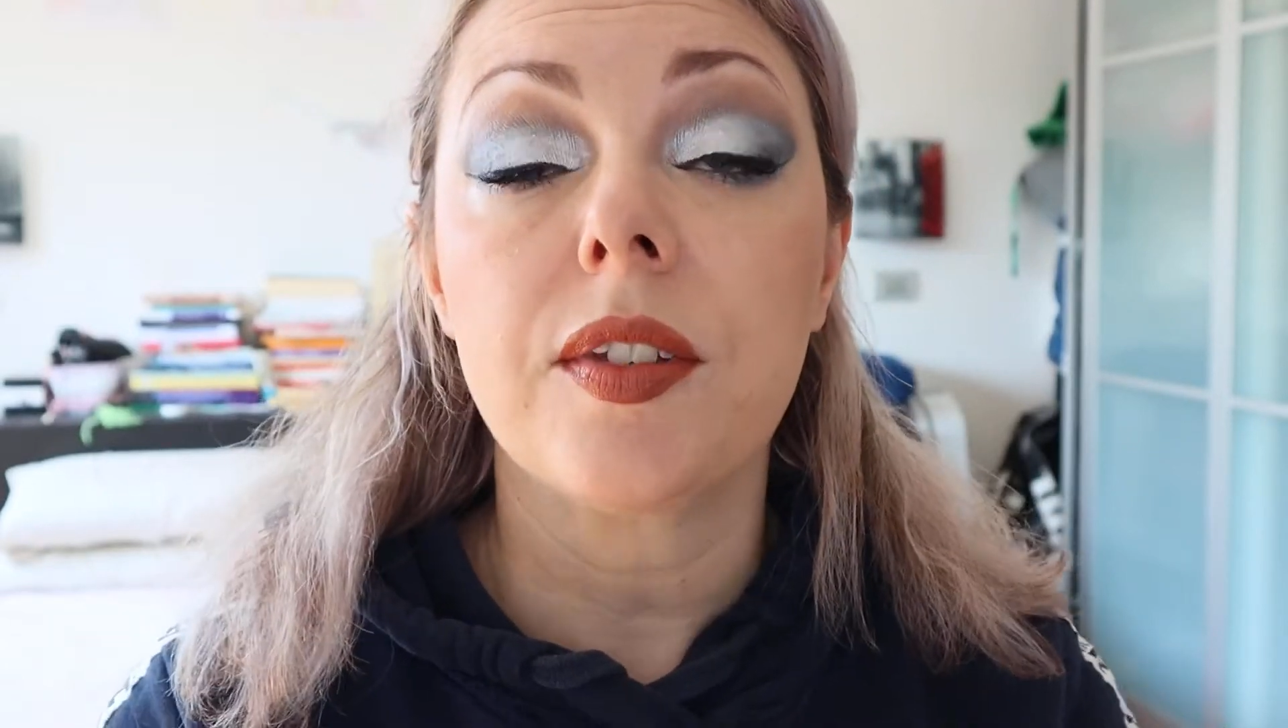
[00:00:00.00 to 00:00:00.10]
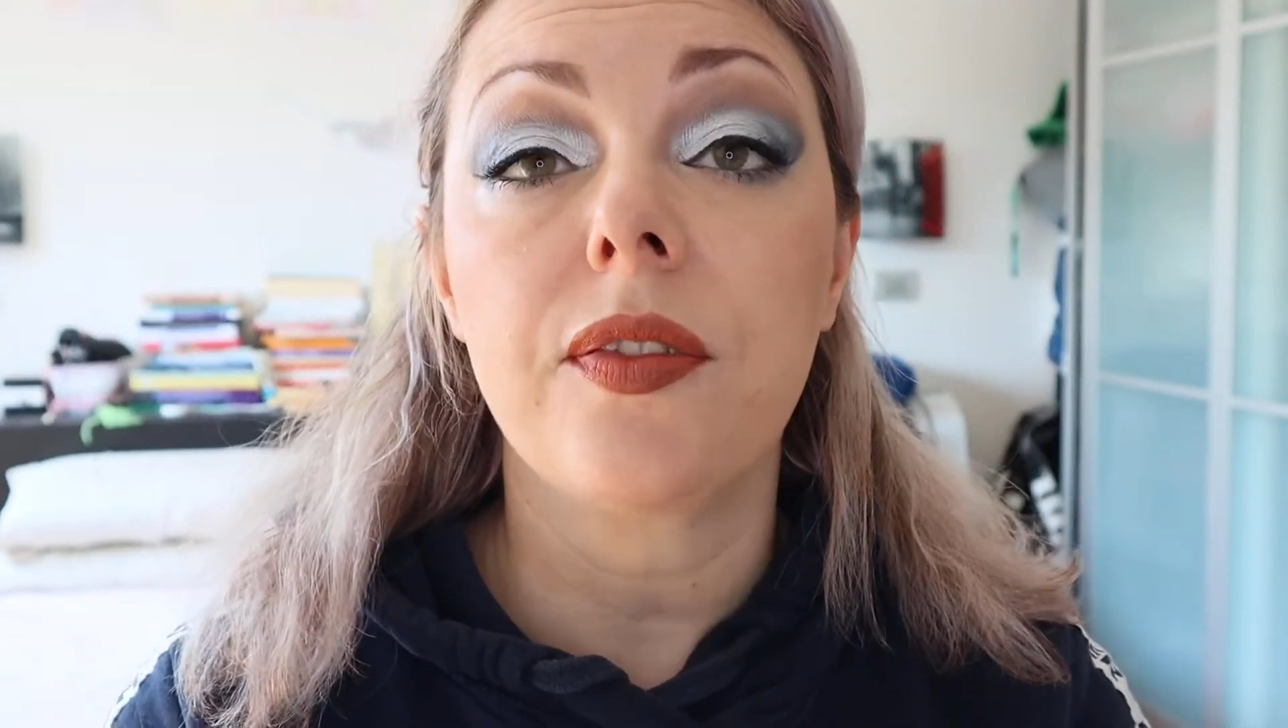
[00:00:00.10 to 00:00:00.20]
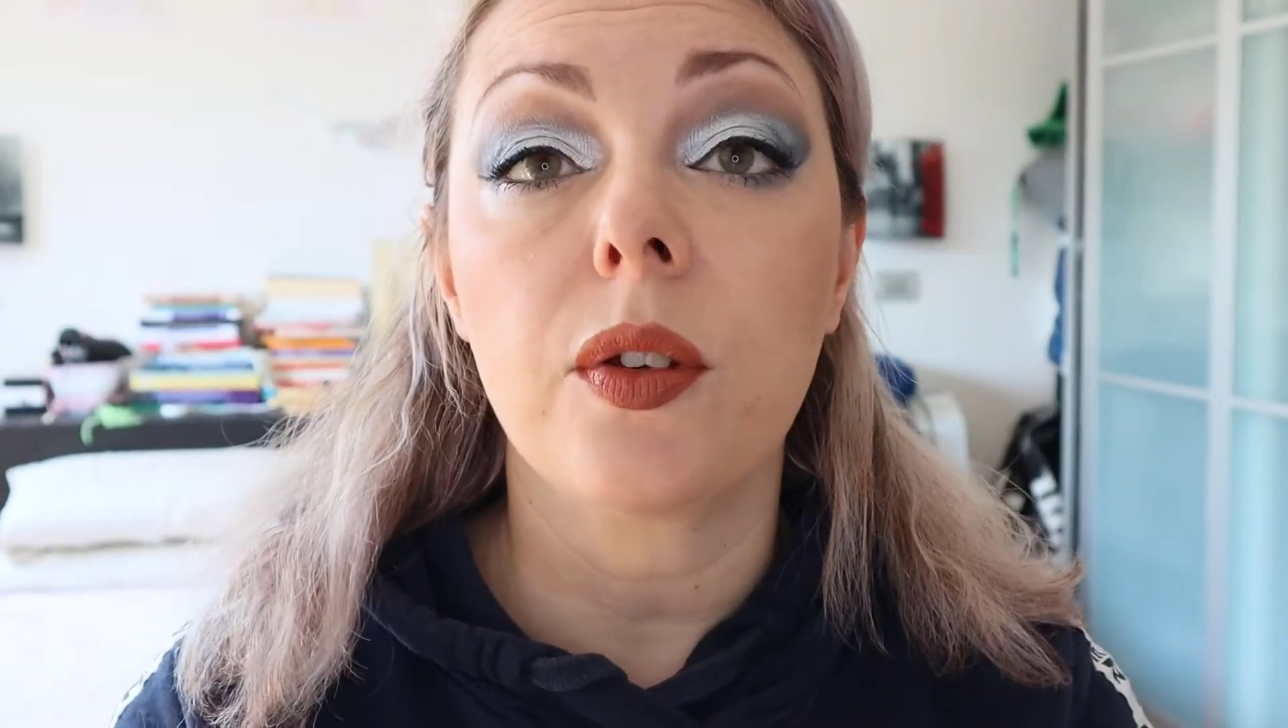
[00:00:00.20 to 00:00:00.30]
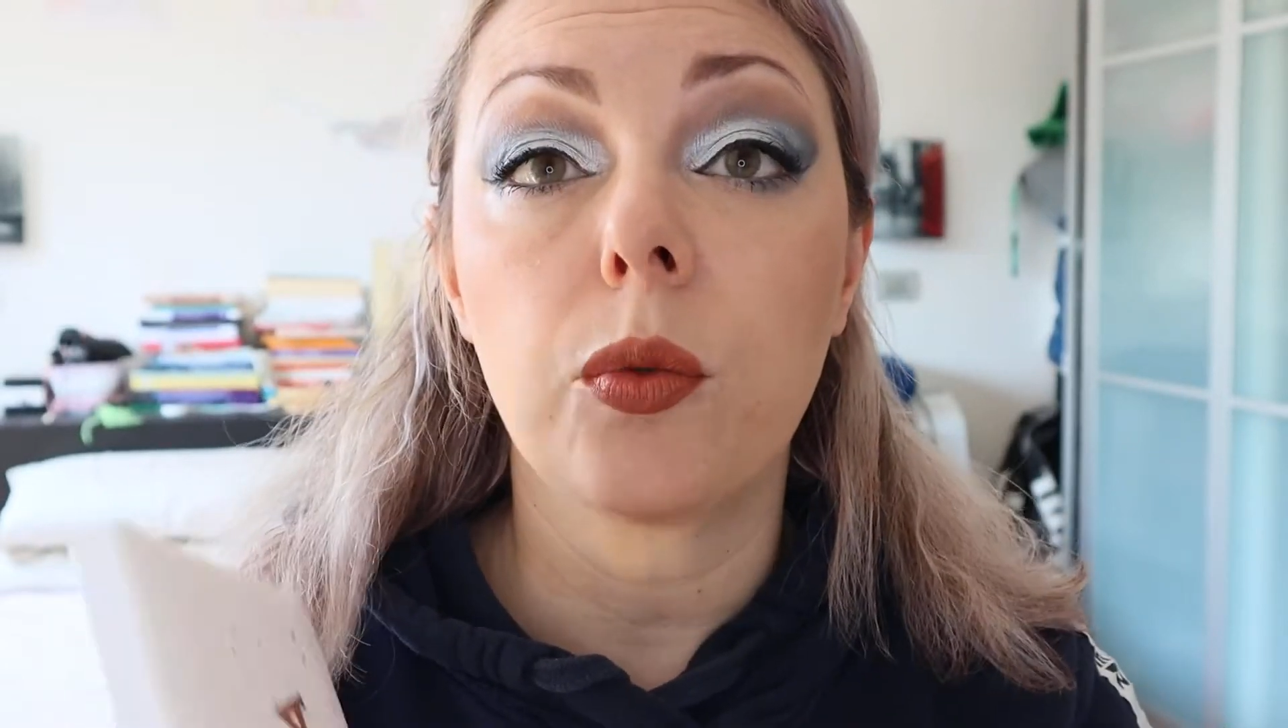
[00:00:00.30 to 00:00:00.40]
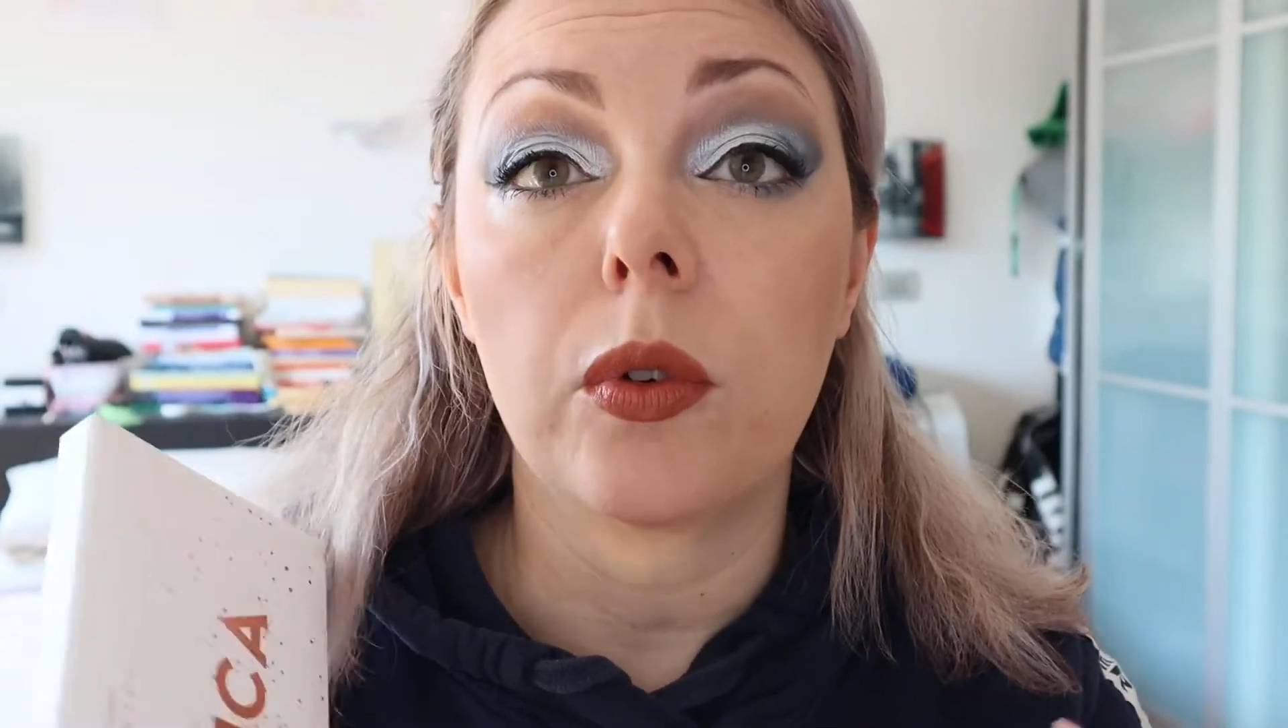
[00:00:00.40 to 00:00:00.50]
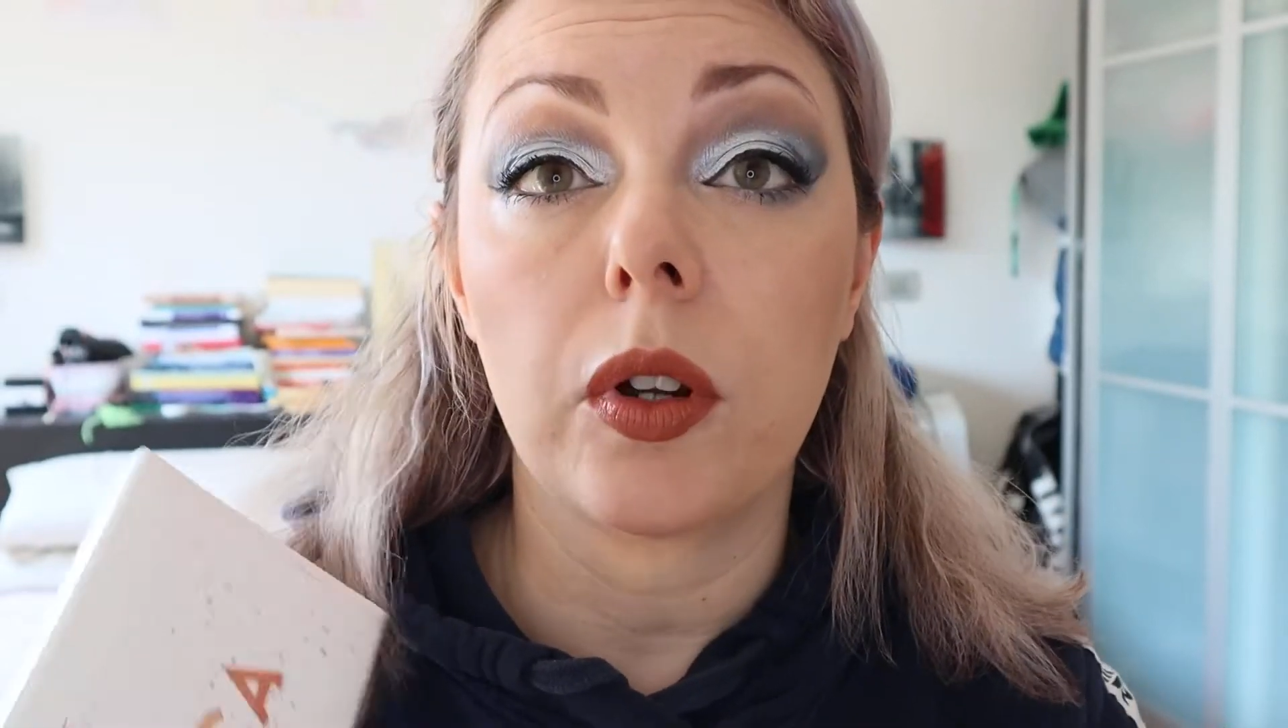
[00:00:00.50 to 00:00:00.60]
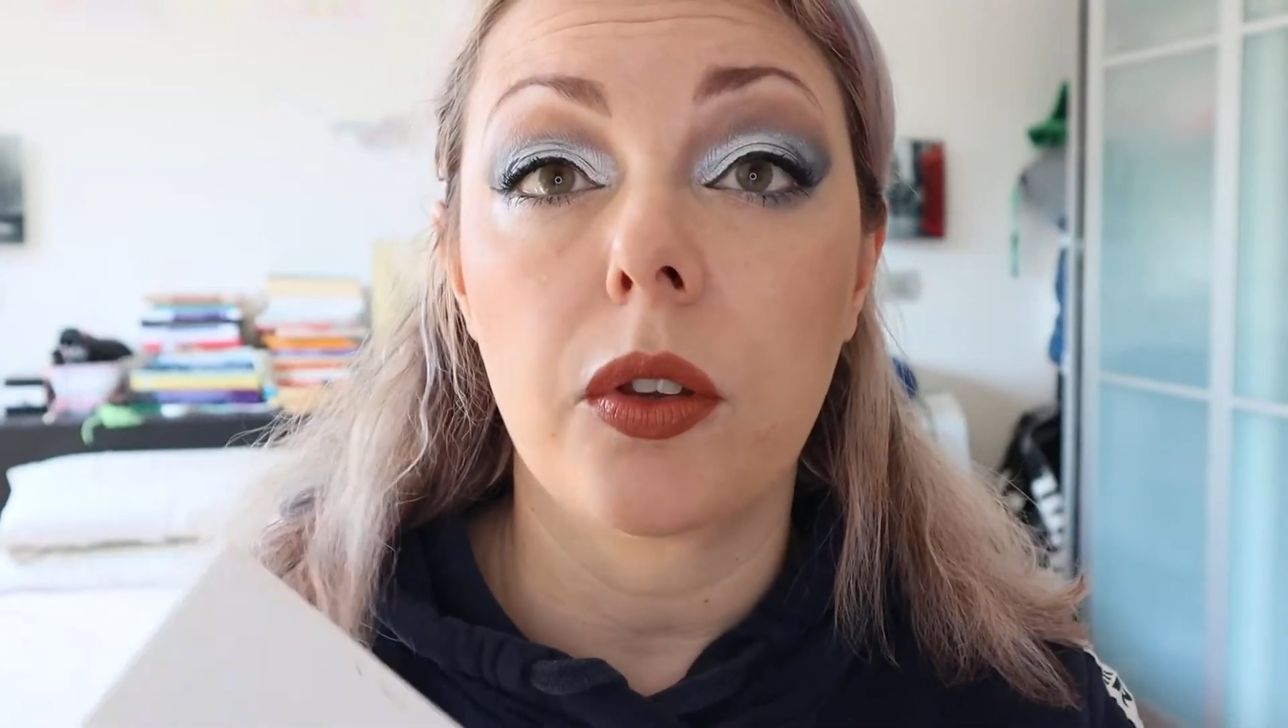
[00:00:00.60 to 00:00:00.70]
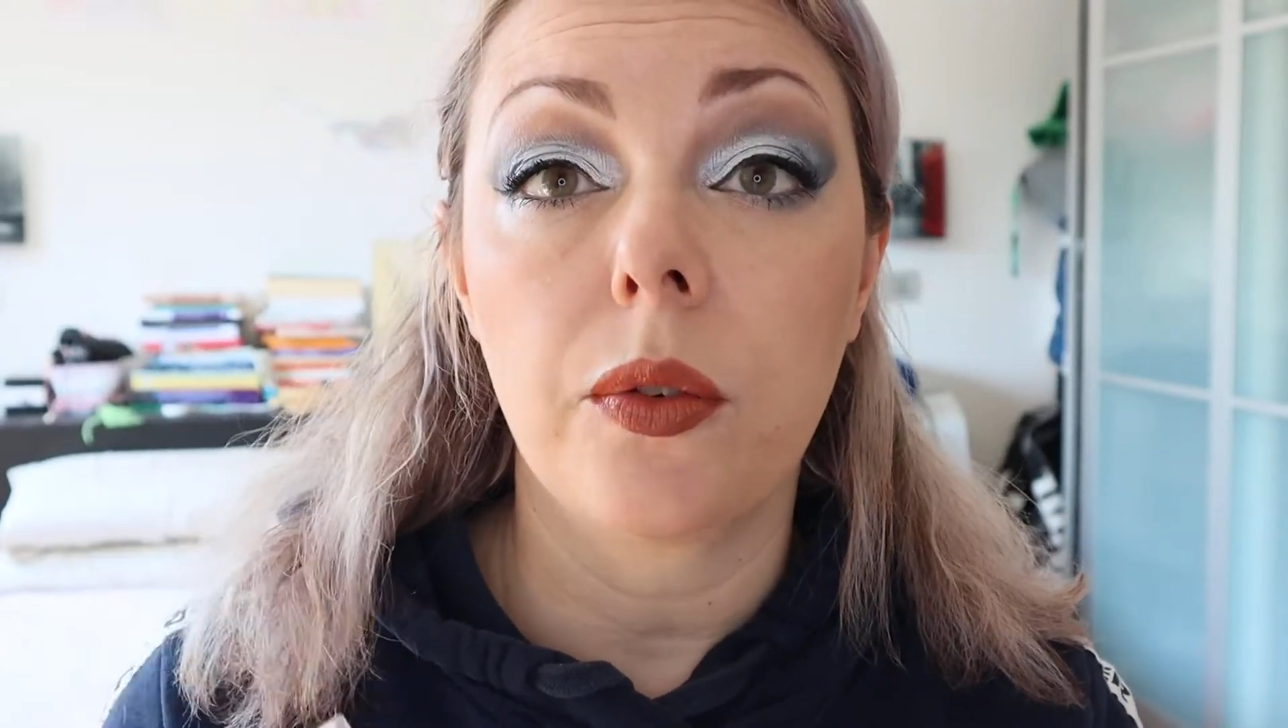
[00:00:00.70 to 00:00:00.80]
a few words